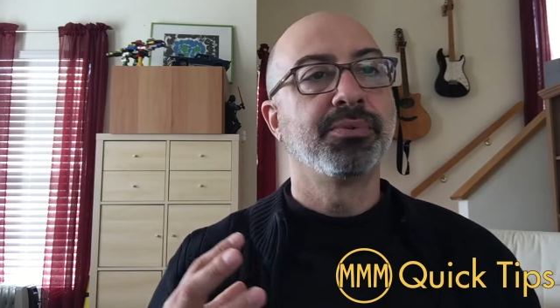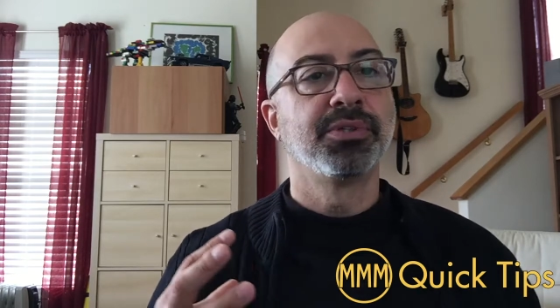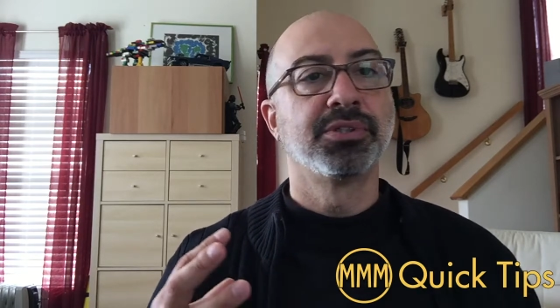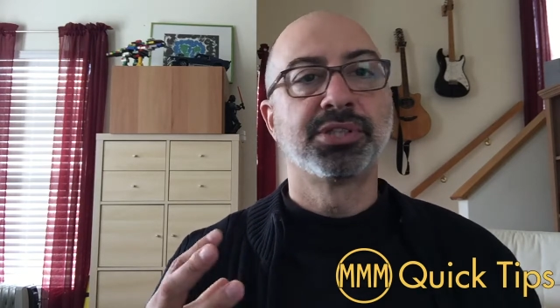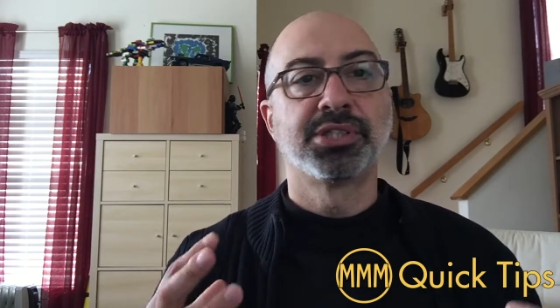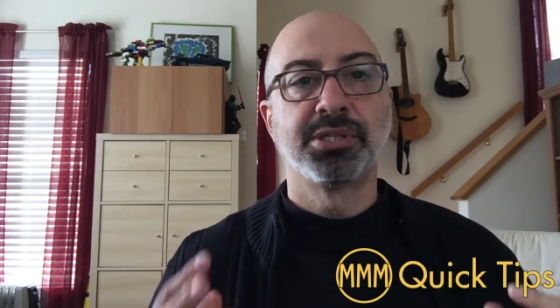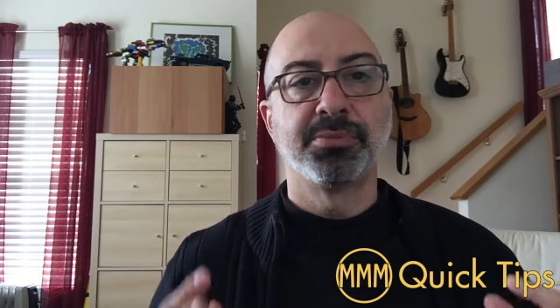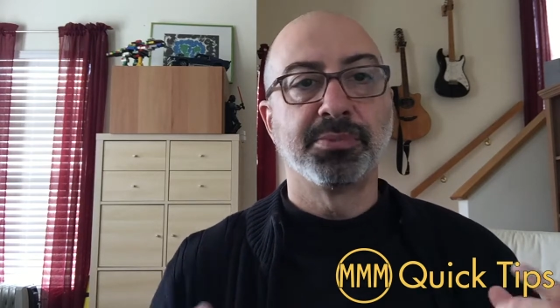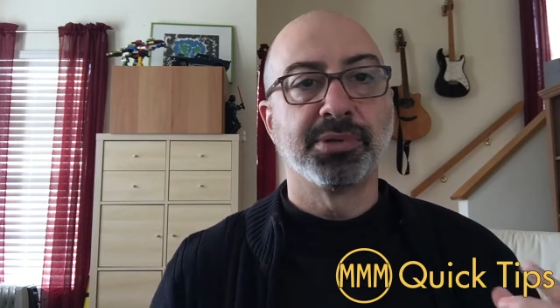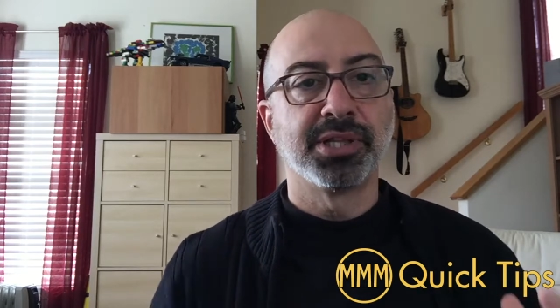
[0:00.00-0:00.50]

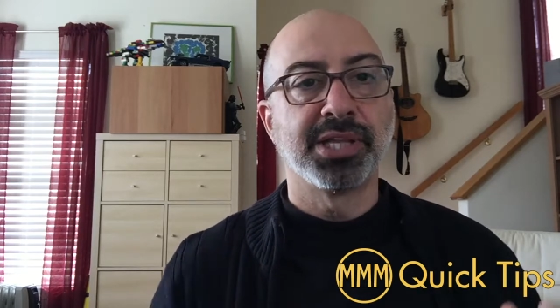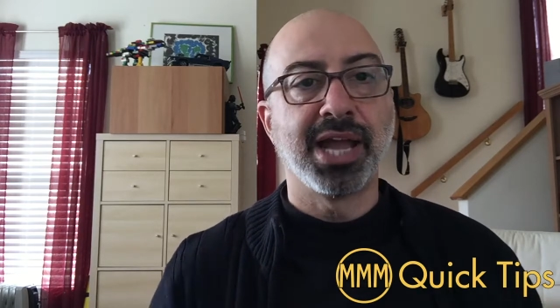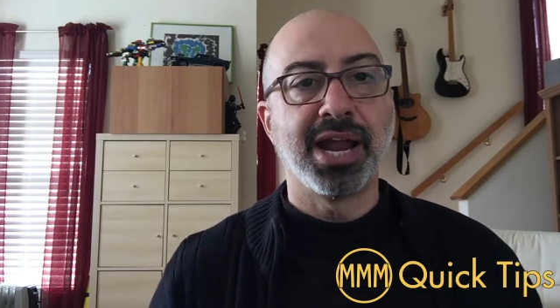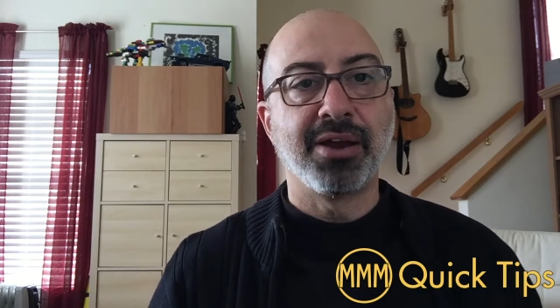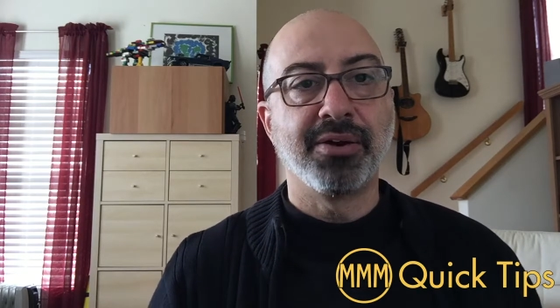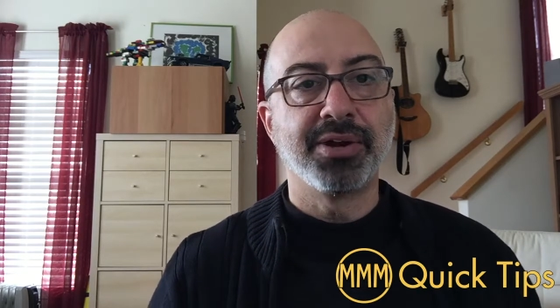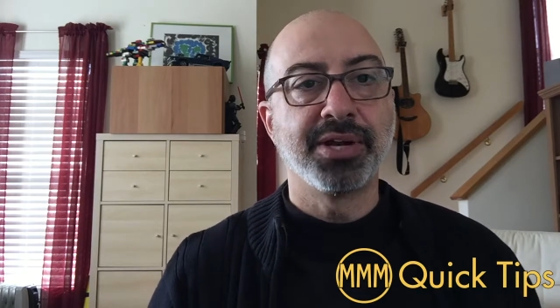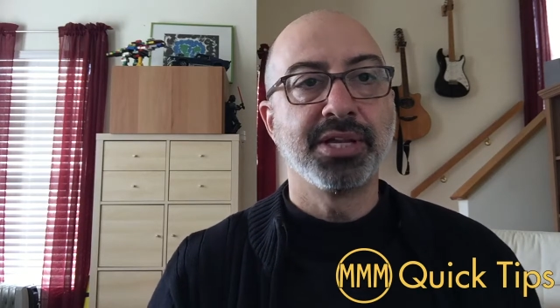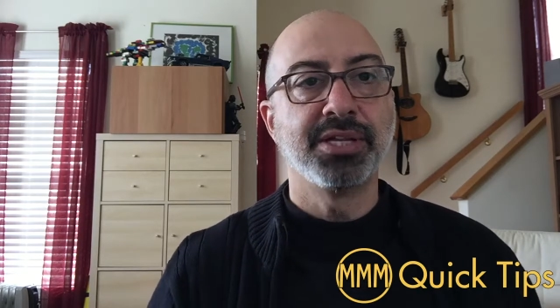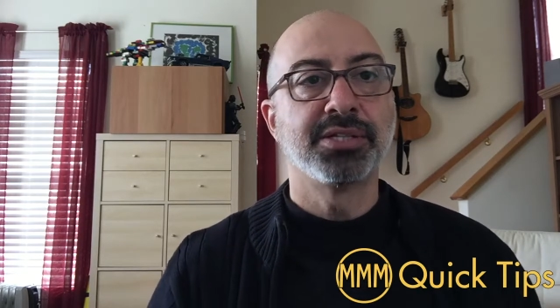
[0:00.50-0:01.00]

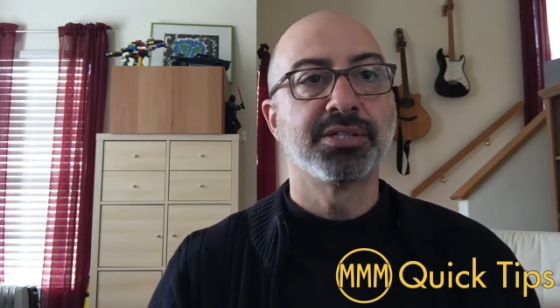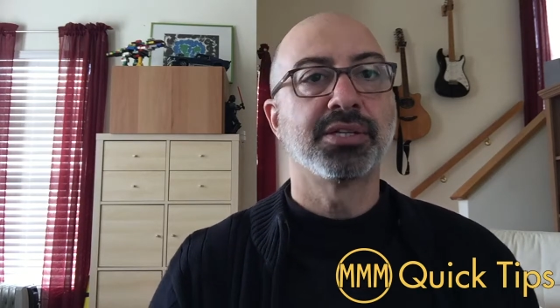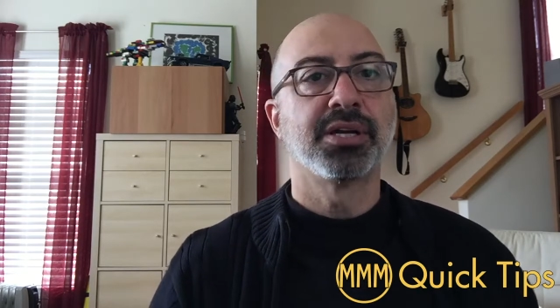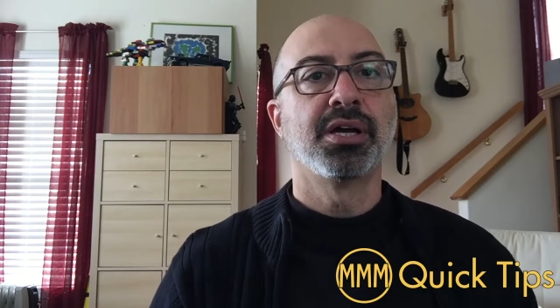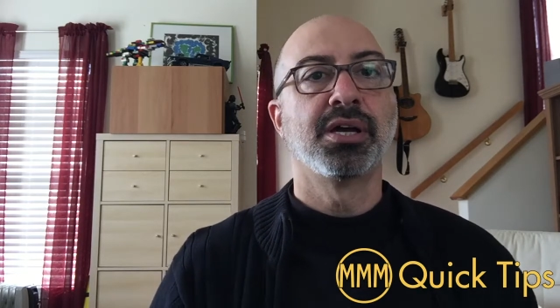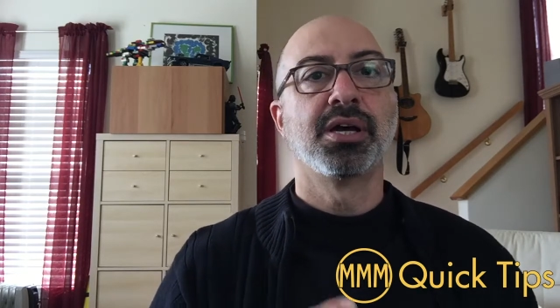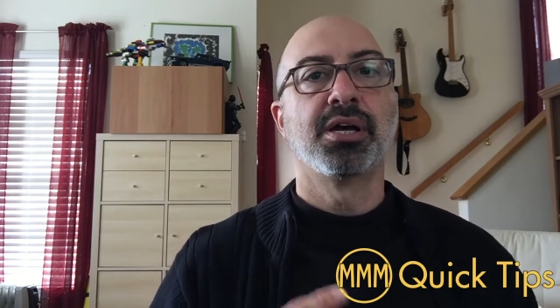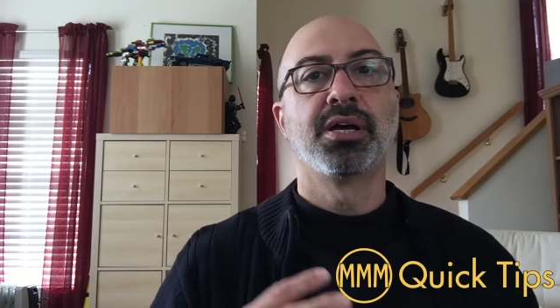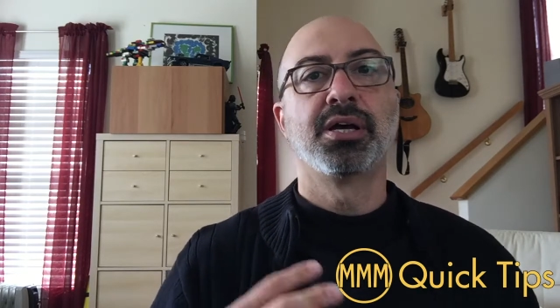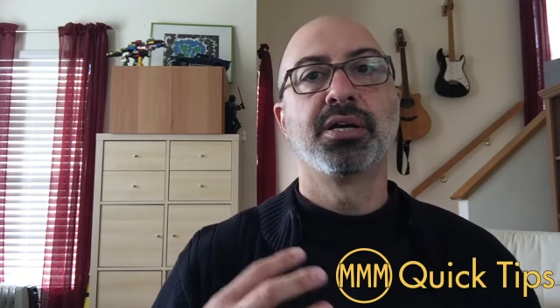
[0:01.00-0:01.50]
similarities
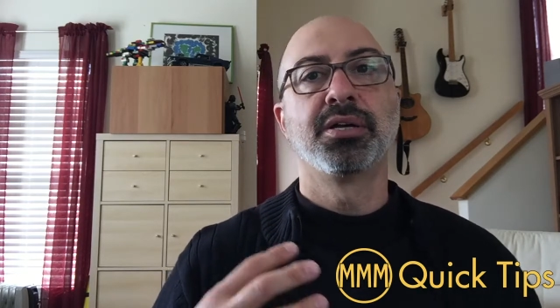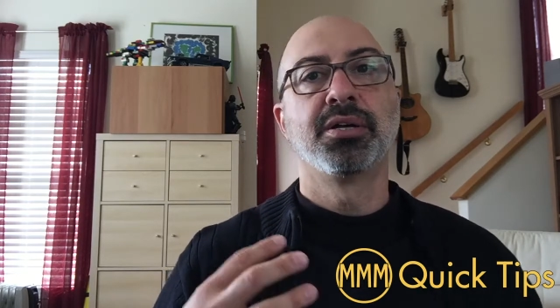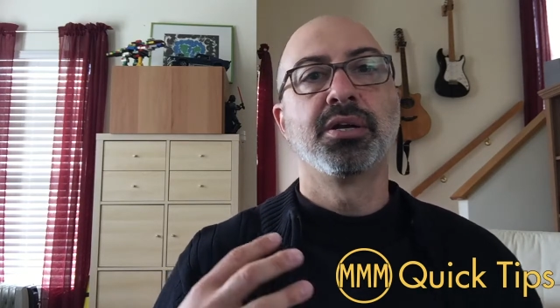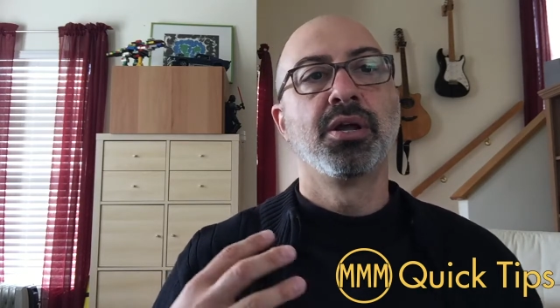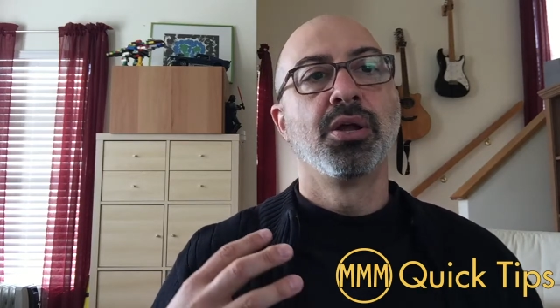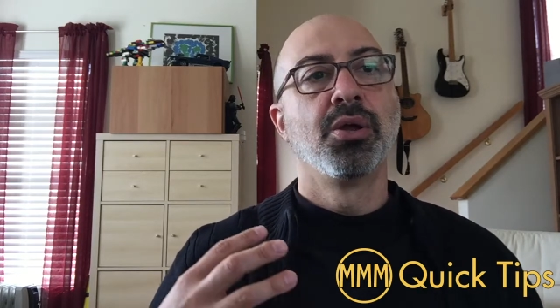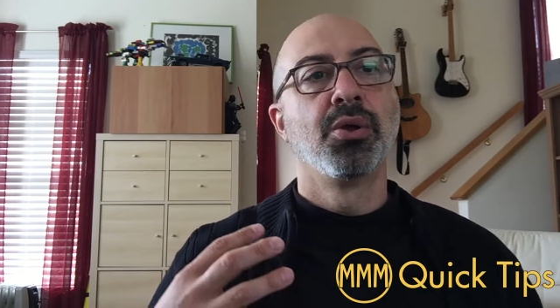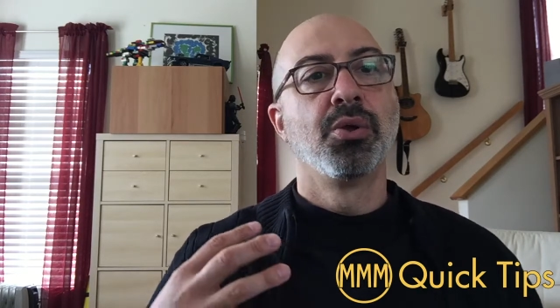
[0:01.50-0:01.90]
on,